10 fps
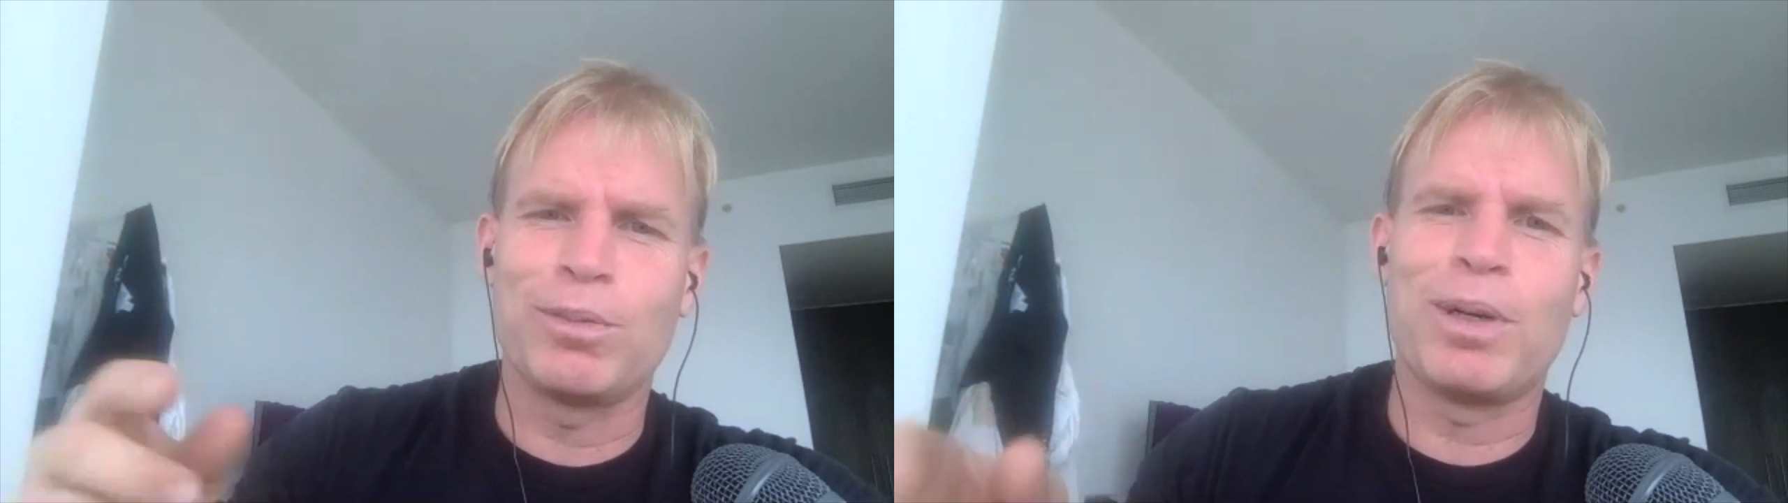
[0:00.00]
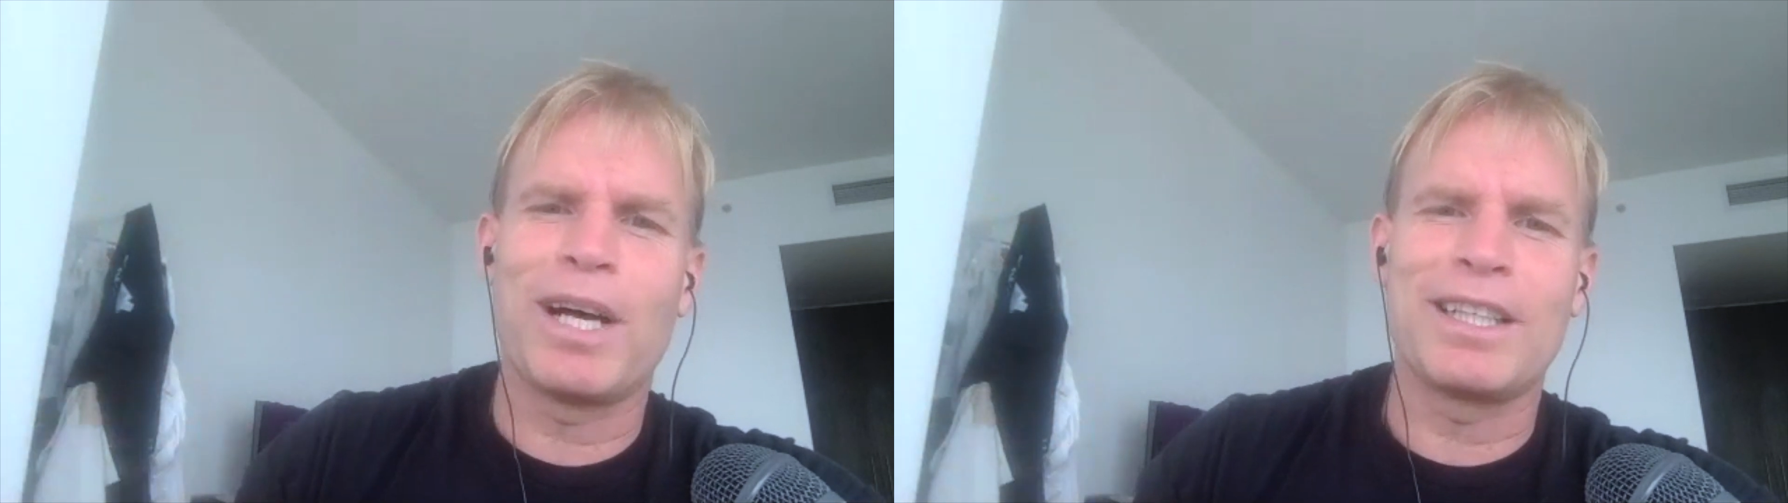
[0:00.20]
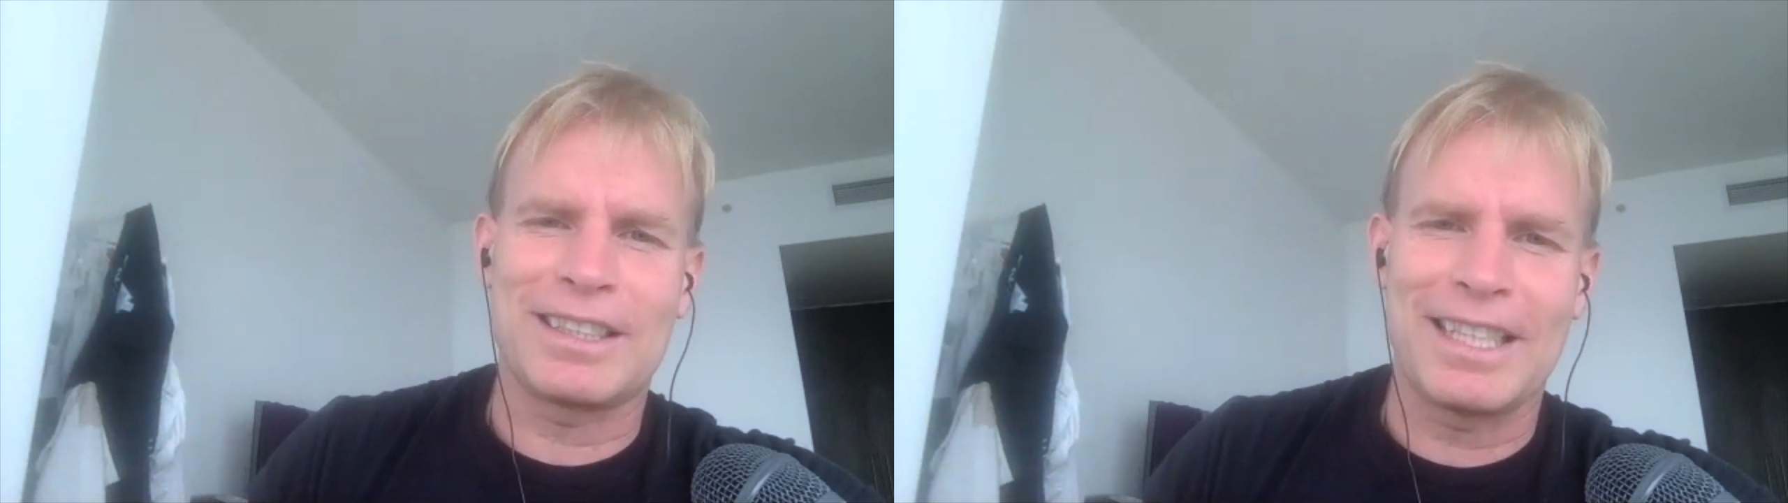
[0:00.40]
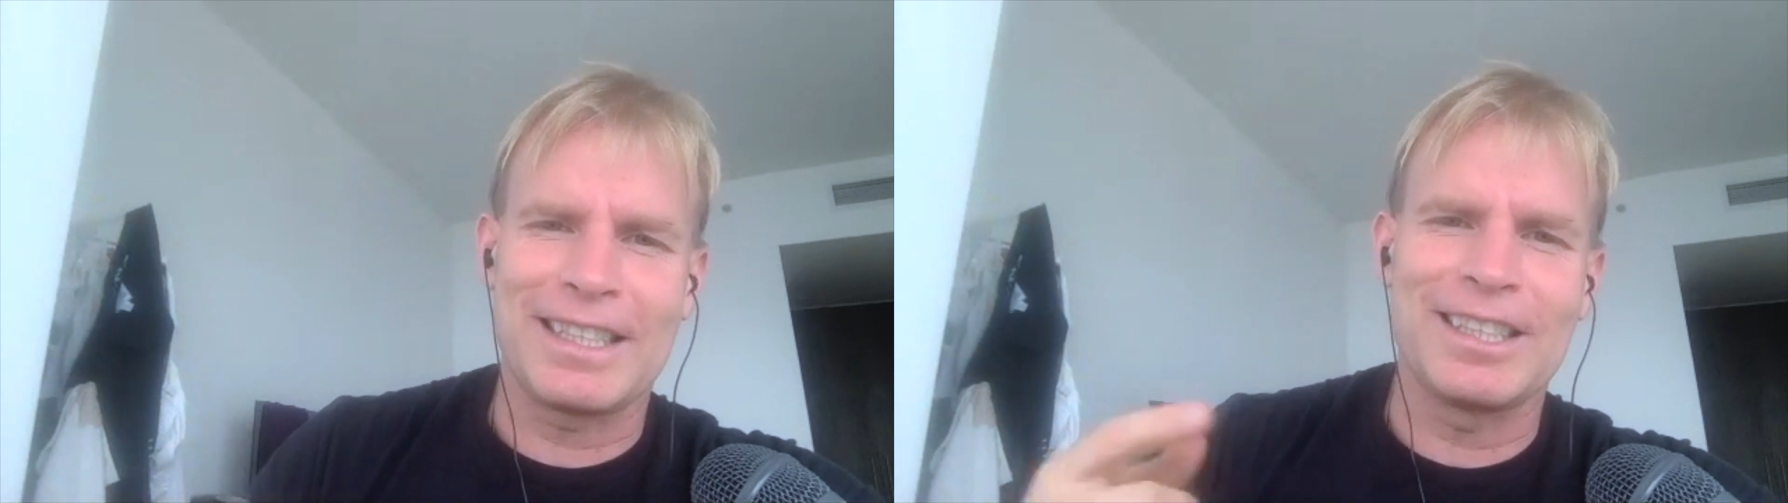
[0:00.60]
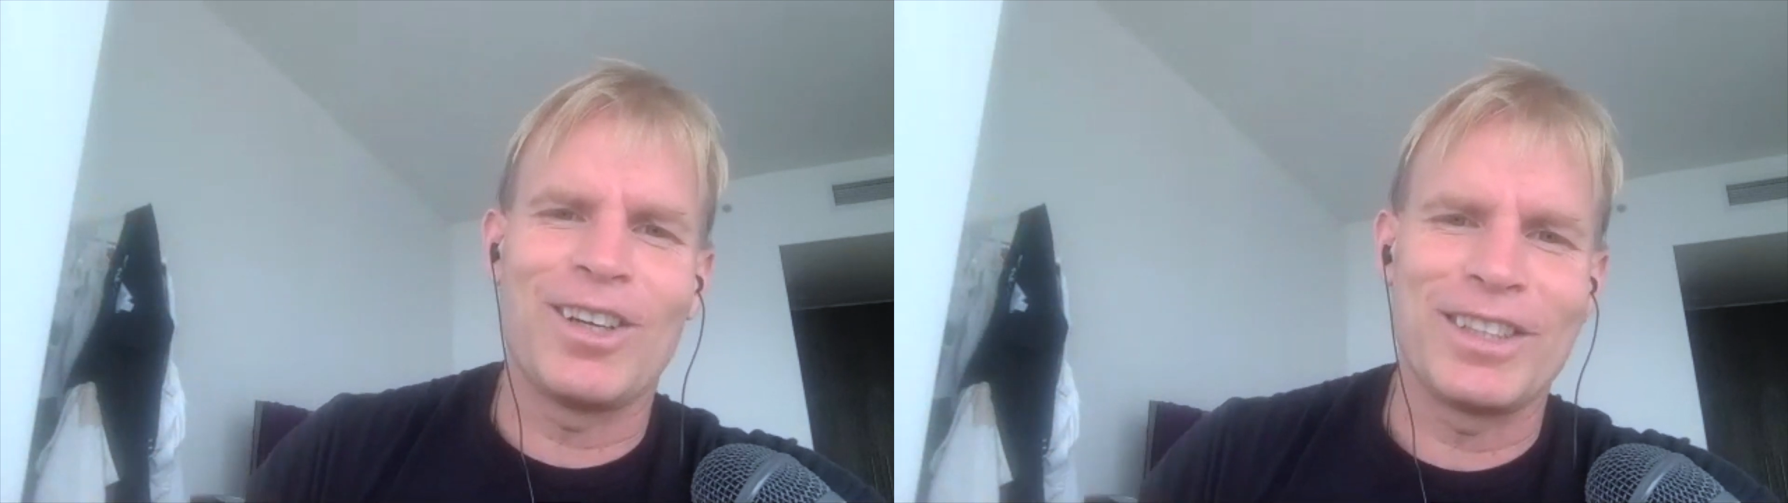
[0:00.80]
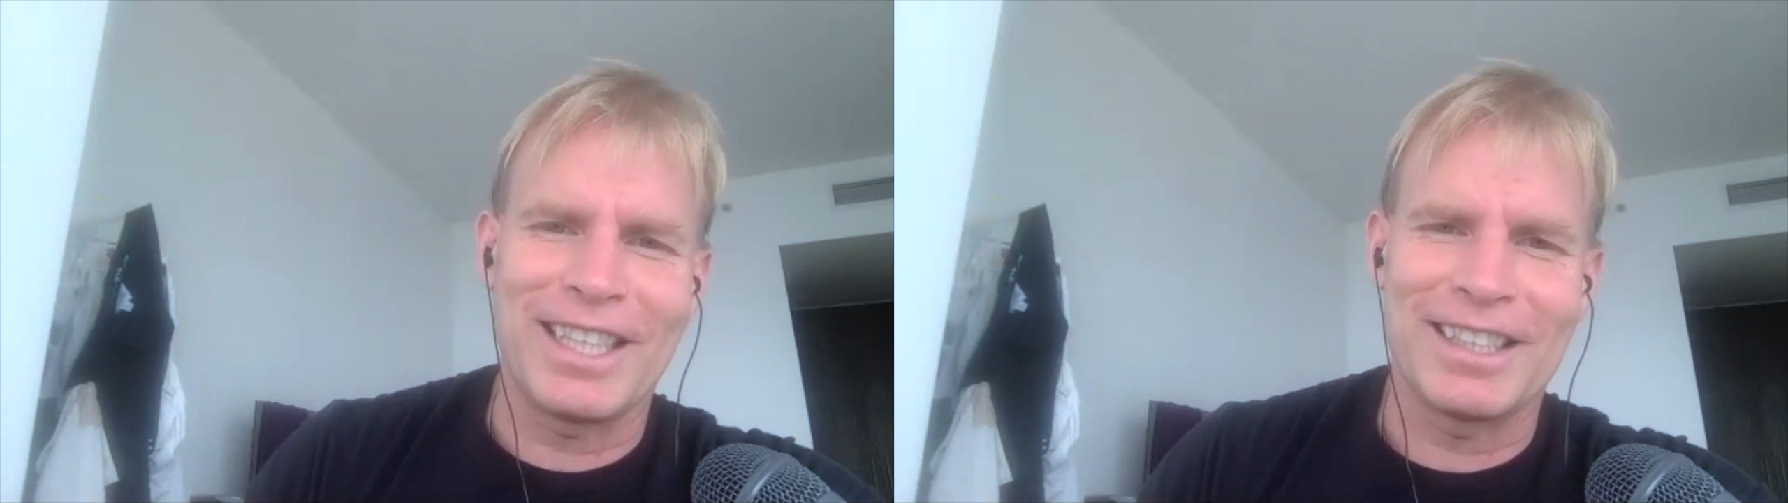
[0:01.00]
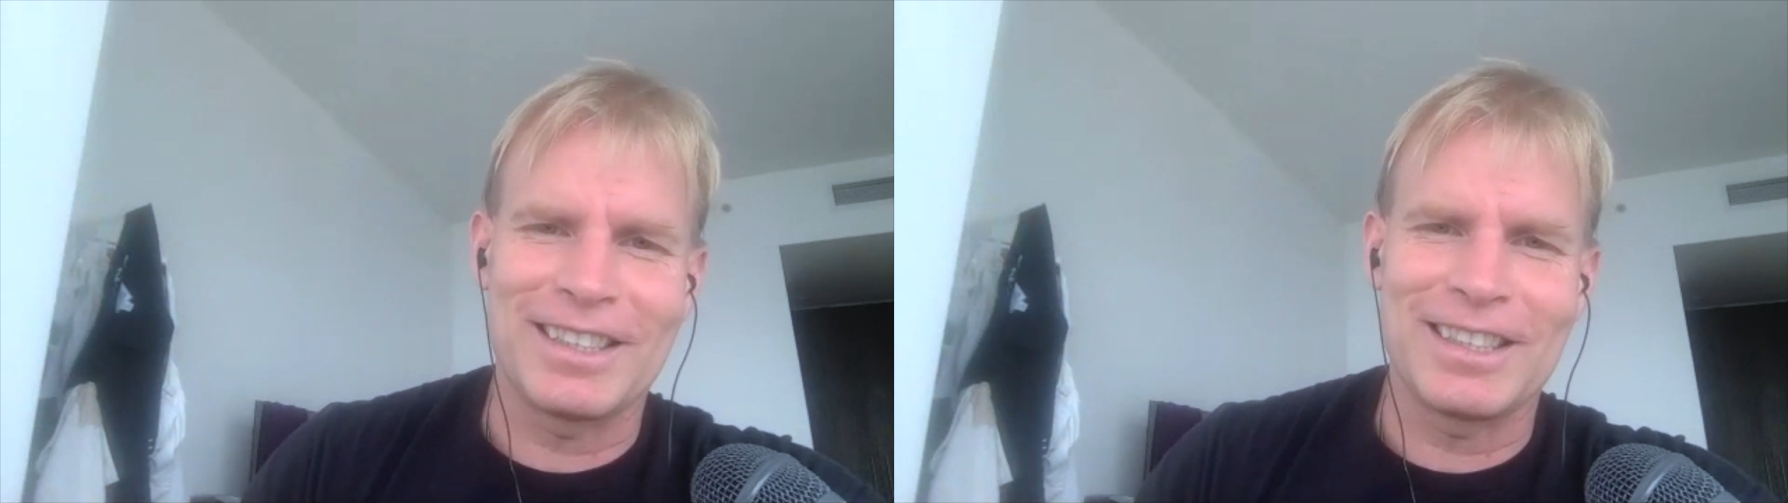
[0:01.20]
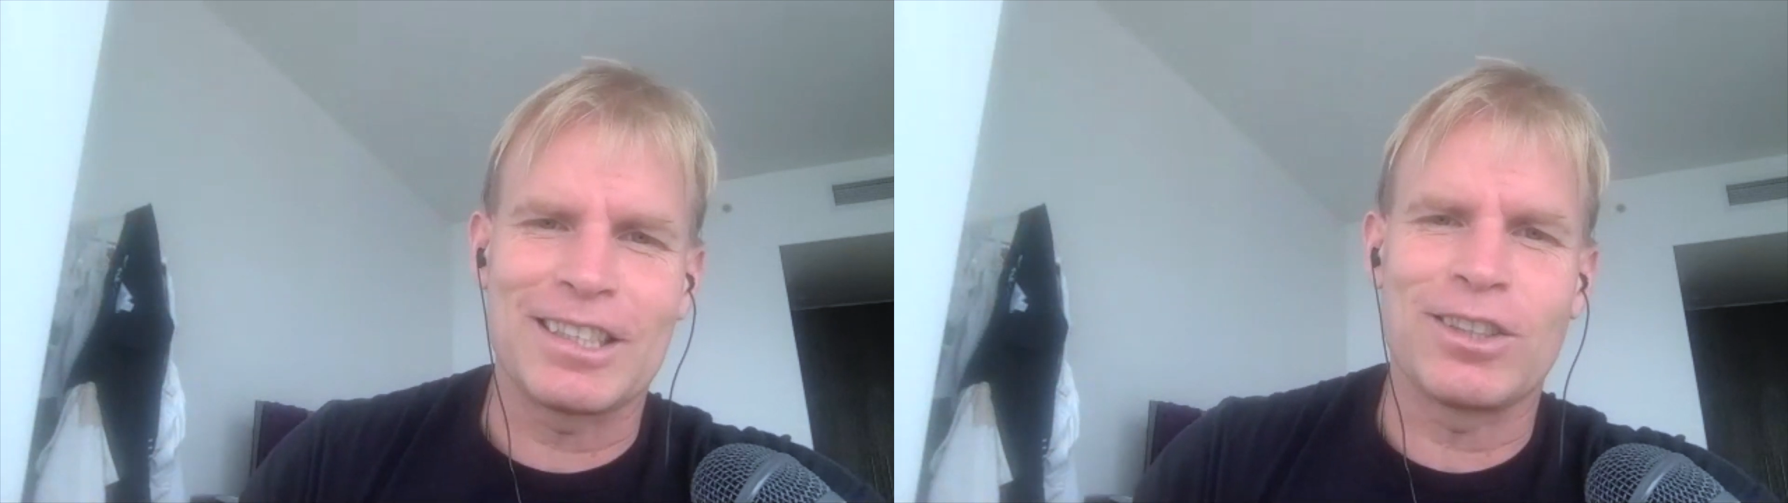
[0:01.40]
the body's taking all the
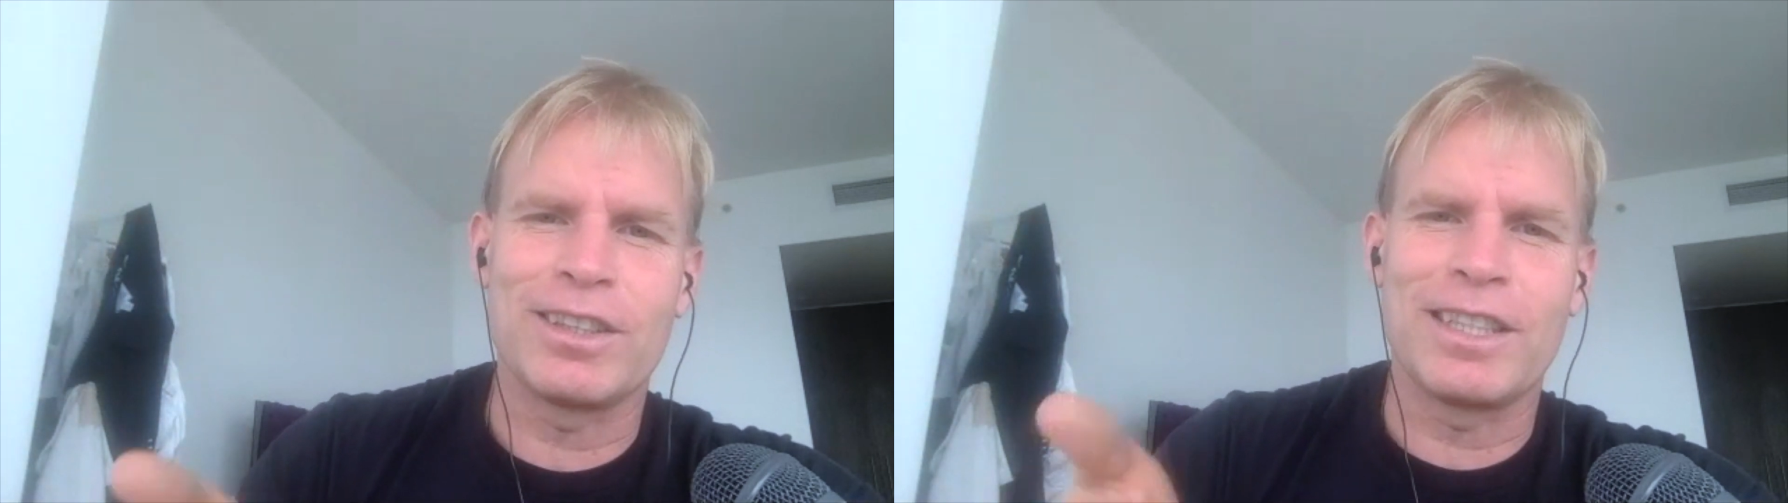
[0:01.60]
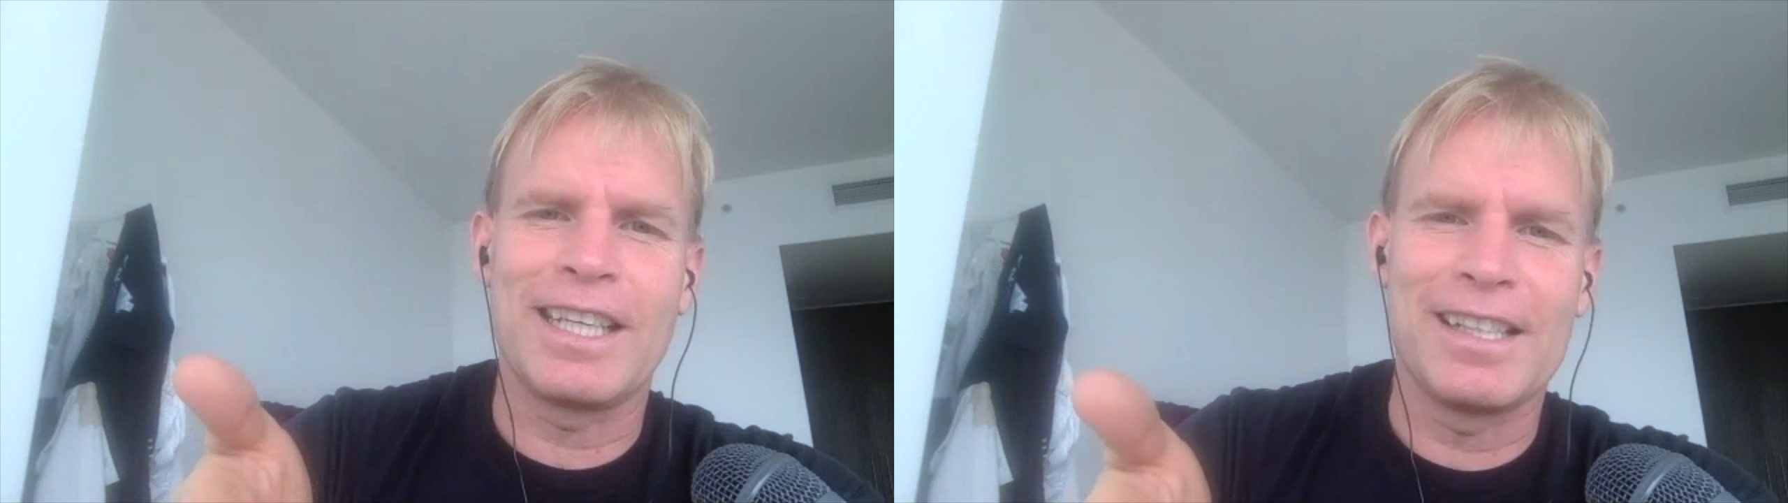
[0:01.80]
energy to create